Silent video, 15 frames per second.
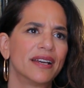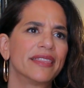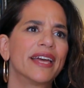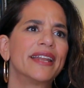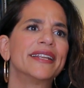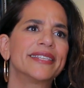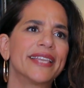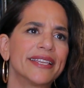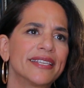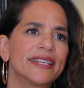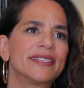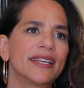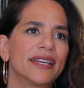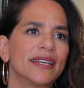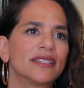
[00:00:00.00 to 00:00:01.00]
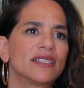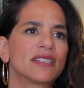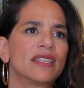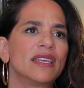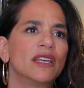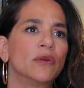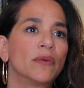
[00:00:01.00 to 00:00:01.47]
that necessitates
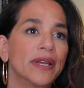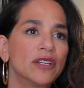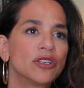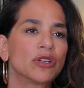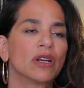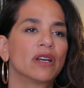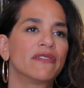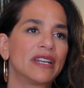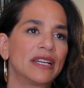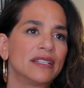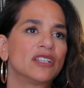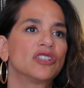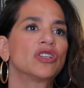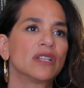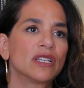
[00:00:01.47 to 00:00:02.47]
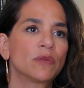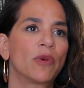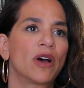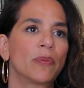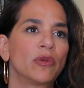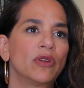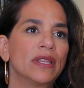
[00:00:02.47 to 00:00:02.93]
the erasure of an indigenous
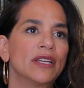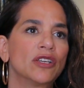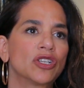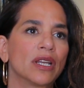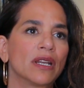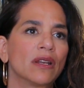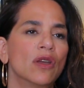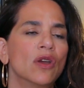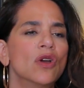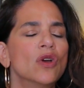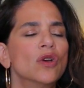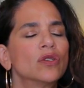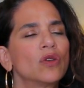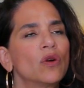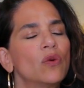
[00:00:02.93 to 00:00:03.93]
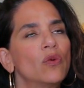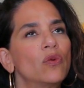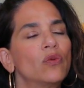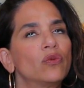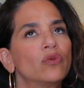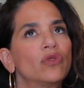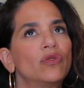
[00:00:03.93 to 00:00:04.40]
population.
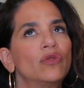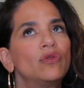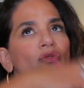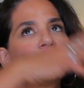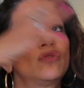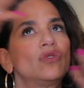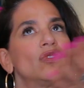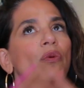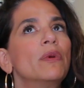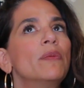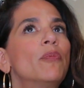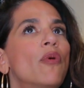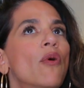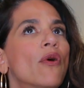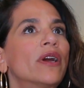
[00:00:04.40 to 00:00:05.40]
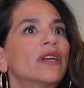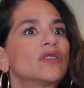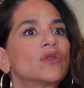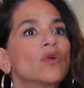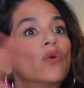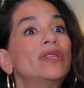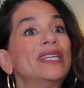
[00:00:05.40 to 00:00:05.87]
So the
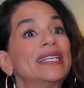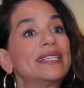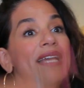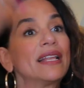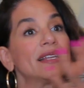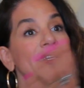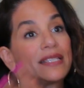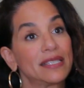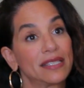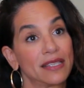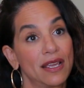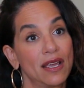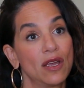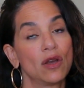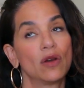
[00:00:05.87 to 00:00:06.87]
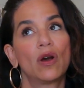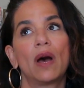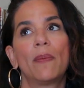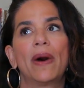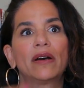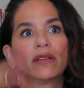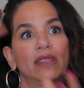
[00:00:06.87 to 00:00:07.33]
reports only tell us
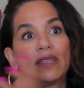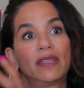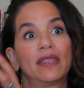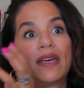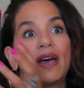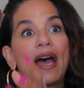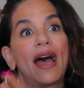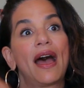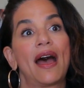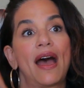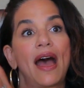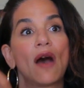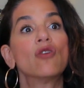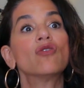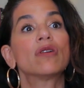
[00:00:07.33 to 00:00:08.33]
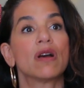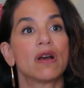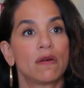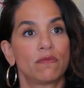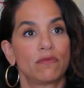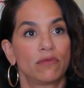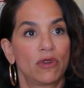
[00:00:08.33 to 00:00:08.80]
about the
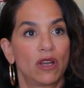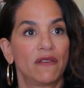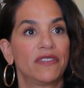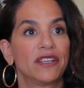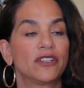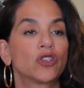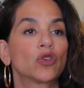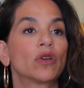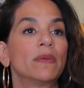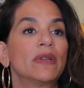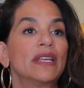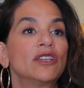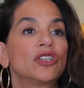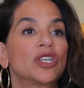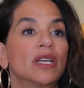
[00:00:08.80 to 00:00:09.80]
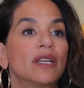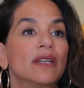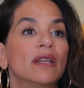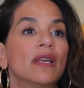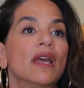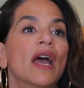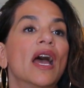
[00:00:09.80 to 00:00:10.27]
outcome of the discrimination.
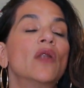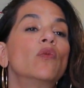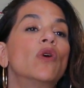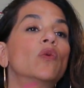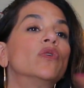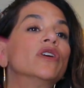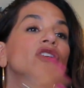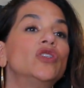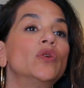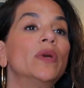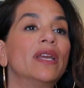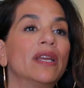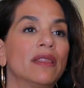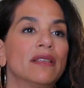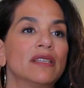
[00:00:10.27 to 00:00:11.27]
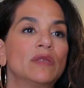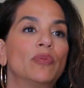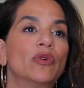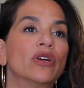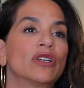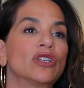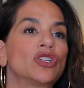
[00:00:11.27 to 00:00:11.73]
And what we're doing in this
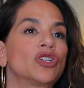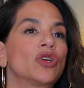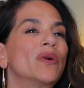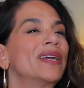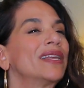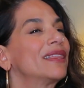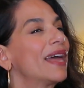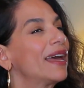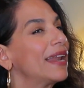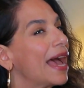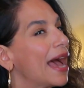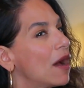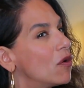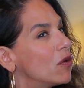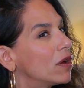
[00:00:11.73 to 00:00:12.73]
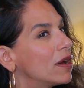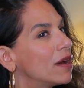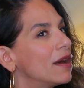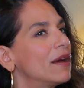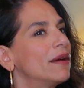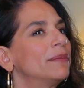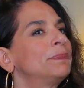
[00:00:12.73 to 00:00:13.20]
book is showing that
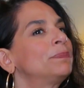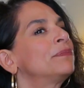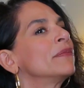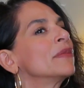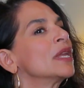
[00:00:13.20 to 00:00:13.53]
outcome